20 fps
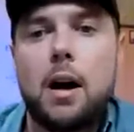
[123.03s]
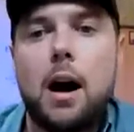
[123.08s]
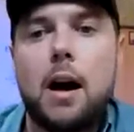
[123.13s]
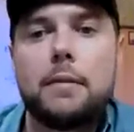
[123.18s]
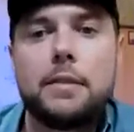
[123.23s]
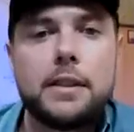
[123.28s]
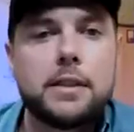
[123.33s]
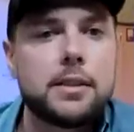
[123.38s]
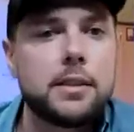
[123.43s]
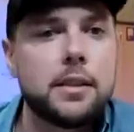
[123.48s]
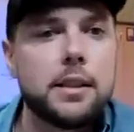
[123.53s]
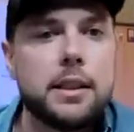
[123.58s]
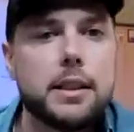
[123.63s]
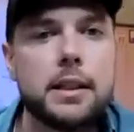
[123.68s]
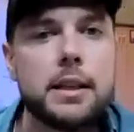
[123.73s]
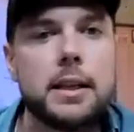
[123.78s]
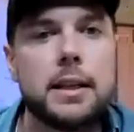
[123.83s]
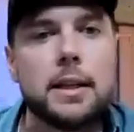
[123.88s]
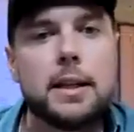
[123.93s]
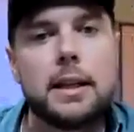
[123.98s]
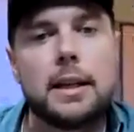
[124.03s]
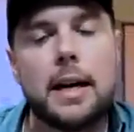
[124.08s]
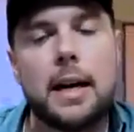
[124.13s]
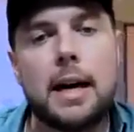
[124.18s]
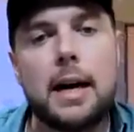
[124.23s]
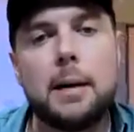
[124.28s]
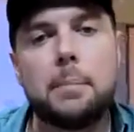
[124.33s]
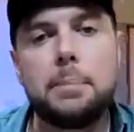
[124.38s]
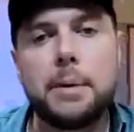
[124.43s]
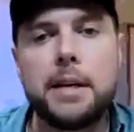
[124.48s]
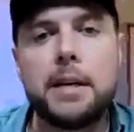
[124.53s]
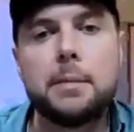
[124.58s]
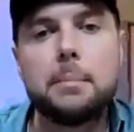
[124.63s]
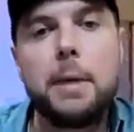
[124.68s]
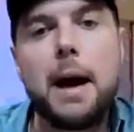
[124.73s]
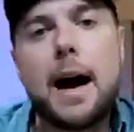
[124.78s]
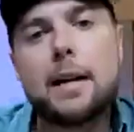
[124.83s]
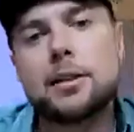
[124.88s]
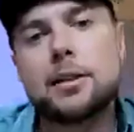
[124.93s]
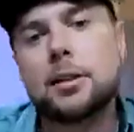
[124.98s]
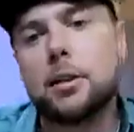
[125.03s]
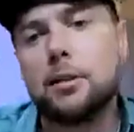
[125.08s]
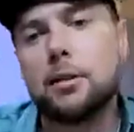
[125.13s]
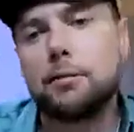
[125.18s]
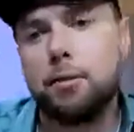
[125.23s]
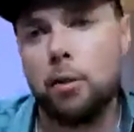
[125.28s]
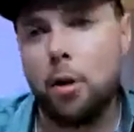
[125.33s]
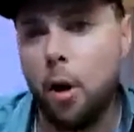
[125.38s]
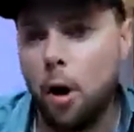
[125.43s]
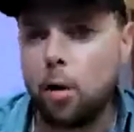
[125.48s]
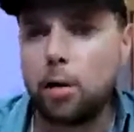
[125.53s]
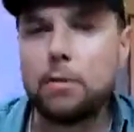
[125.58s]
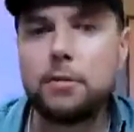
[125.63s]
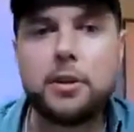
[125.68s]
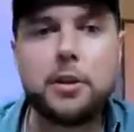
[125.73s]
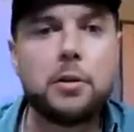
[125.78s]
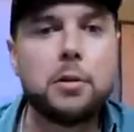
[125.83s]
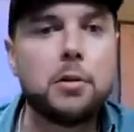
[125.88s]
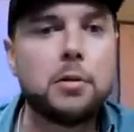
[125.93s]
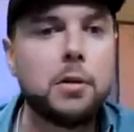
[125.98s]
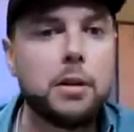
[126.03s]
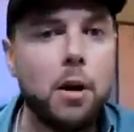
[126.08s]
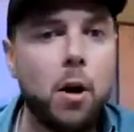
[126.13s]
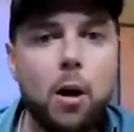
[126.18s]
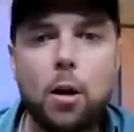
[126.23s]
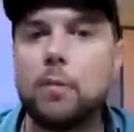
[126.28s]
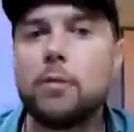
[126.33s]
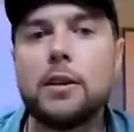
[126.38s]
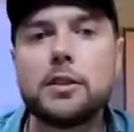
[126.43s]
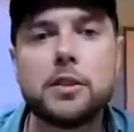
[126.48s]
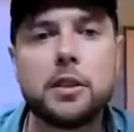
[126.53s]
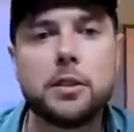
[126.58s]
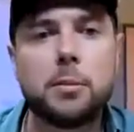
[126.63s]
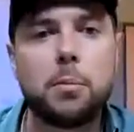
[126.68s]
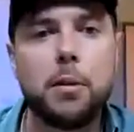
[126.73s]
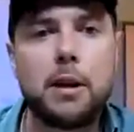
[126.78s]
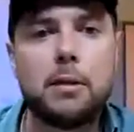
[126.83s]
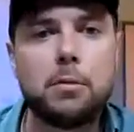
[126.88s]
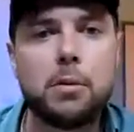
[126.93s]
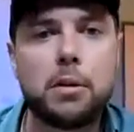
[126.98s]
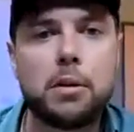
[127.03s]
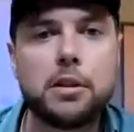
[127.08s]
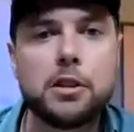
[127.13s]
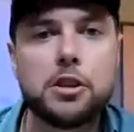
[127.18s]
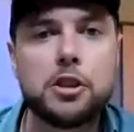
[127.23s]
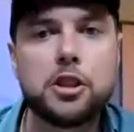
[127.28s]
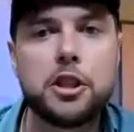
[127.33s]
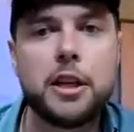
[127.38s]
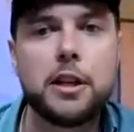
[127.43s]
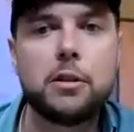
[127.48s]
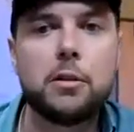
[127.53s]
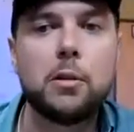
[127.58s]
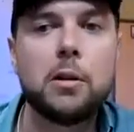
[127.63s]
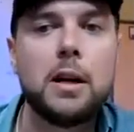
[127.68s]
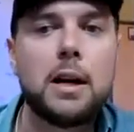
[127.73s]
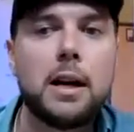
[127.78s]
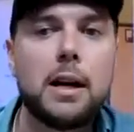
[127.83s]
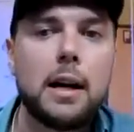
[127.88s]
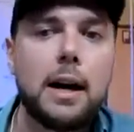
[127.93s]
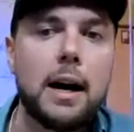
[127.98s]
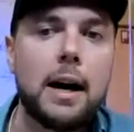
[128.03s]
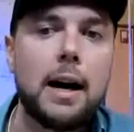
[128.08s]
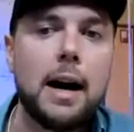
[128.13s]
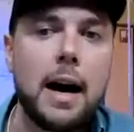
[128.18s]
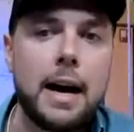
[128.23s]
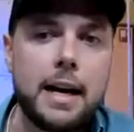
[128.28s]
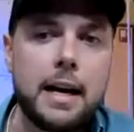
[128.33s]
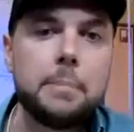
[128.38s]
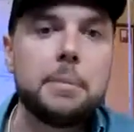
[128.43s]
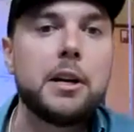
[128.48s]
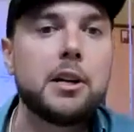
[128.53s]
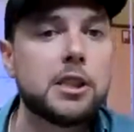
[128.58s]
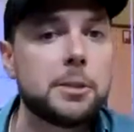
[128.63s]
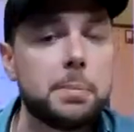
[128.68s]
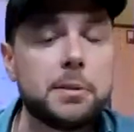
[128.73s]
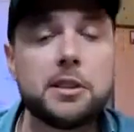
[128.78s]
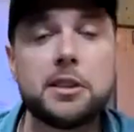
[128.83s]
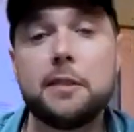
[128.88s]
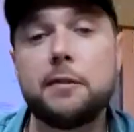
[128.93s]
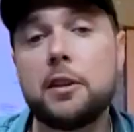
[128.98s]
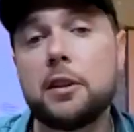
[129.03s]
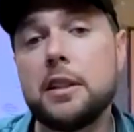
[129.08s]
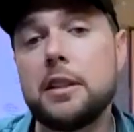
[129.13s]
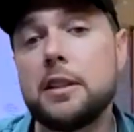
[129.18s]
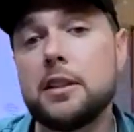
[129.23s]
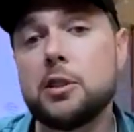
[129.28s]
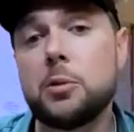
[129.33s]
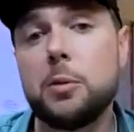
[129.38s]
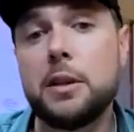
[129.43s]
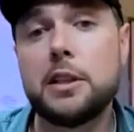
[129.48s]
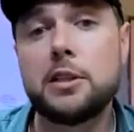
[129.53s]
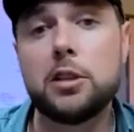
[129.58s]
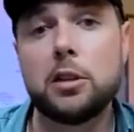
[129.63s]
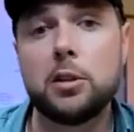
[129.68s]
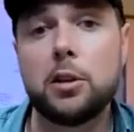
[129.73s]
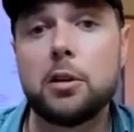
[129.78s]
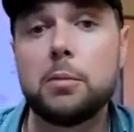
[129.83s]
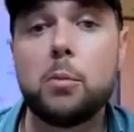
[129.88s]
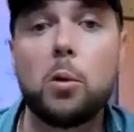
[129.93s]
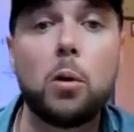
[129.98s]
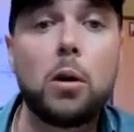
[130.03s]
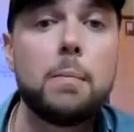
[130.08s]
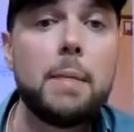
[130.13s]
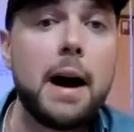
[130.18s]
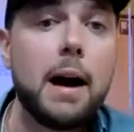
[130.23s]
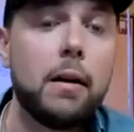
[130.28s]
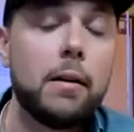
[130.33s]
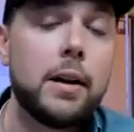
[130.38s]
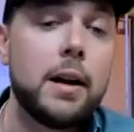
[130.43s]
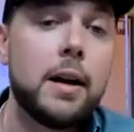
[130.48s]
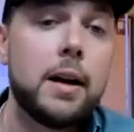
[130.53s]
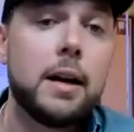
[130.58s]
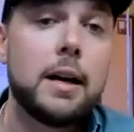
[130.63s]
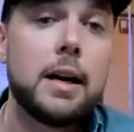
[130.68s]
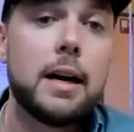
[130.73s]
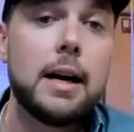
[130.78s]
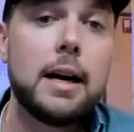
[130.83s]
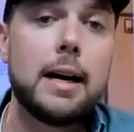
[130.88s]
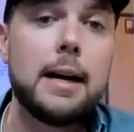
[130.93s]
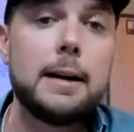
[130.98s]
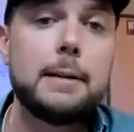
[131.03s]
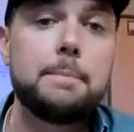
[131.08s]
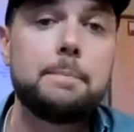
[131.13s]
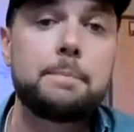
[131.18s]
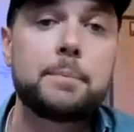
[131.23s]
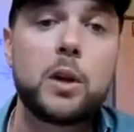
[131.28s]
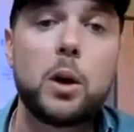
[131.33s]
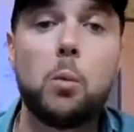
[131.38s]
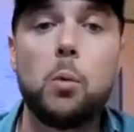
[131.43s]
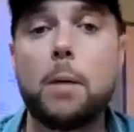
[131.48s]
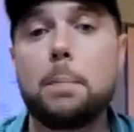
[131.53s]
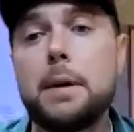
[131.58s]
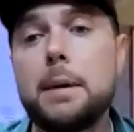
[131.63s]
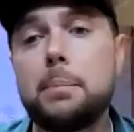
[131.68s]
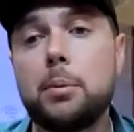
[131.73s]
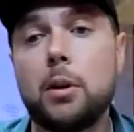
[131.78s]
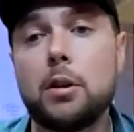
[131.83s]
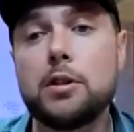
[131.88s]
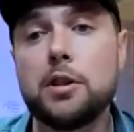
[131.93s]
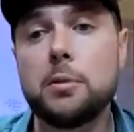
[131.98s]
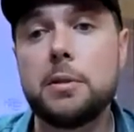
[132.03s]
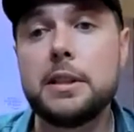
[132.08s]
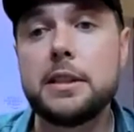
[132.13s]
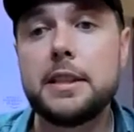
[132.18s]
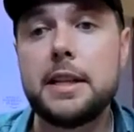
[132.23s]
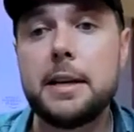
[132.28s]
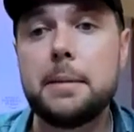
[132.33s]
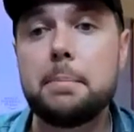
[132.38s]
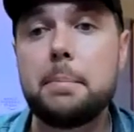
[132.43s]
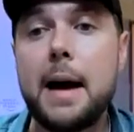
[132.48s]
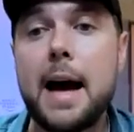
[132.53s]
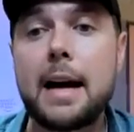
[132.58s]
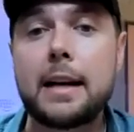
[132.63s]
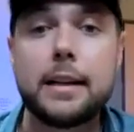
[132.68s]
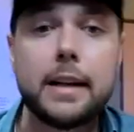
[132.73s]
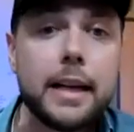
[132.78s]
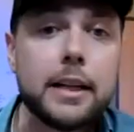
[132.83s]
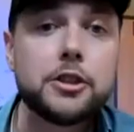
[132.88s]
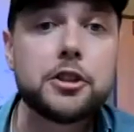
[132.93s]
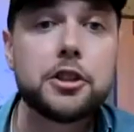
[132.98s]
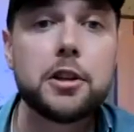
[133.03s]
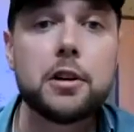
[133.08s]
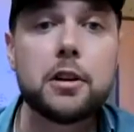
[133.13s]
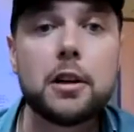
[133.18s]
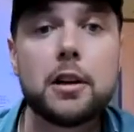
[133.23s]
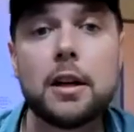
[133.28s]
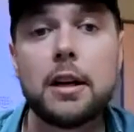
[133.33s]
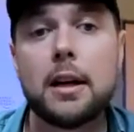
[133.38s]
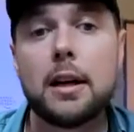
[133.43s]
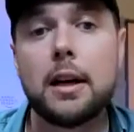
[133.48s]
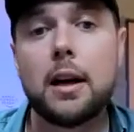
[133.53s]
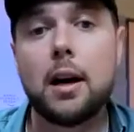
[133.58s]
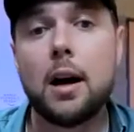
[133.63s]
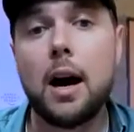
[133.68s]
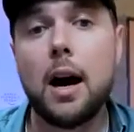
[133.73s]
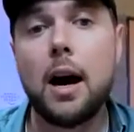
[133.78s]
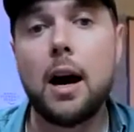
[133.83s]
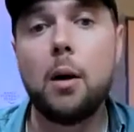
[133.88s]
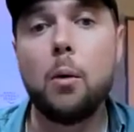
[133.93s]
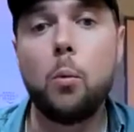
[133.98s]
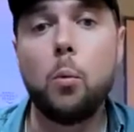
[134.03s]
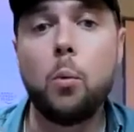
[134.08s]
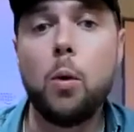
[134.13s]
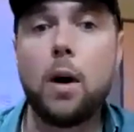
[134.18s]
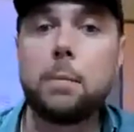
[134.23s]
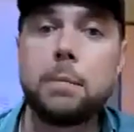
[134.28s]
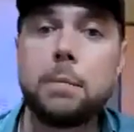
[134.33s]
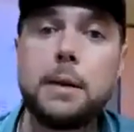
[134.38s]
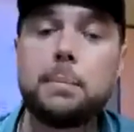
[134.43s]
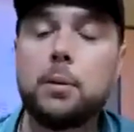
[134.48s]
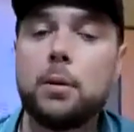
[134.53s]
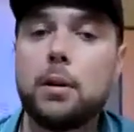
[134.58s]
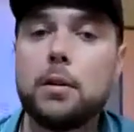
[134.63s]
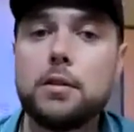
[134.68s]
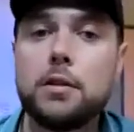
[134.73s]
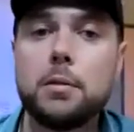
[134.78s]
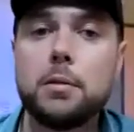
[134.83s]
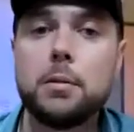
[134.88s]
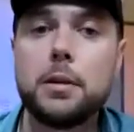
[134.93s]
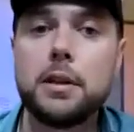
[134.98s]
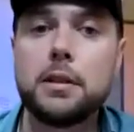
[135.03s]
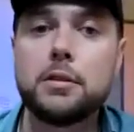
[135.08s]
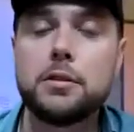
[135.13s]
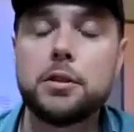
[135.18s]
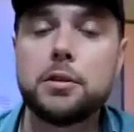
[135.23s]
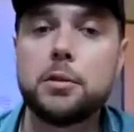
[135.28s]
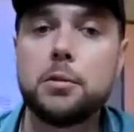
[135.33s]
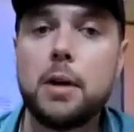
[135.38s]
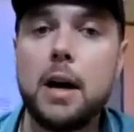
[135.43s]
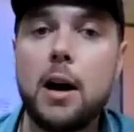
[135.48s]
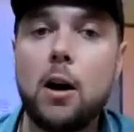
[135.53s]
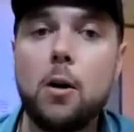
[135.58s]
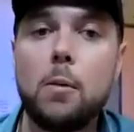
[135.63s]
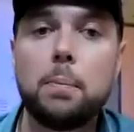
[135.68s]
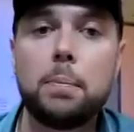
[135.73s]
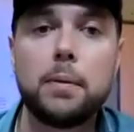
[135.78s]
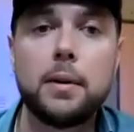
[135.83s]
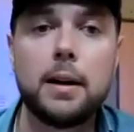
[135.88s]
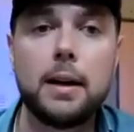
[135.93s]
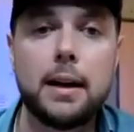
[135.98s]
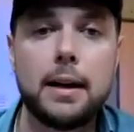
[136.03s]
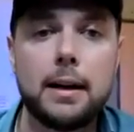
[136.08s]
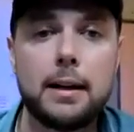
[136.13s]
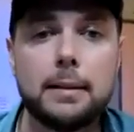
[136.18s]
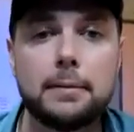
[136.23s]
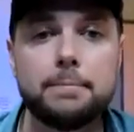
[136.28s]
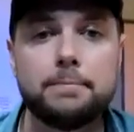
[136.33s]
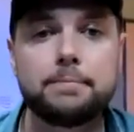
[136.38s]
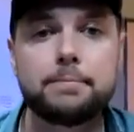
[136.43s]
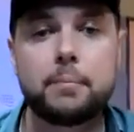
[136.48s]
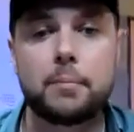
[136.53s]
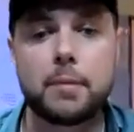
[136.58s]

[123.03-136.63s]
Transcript: obviously uh, be an ambassador for all of you, all of us on the Brave Wilderness channel. Uh, I am here specifically this week to learn more about uh, what people are doing to impact nature, uh, what people are doing to help, uh,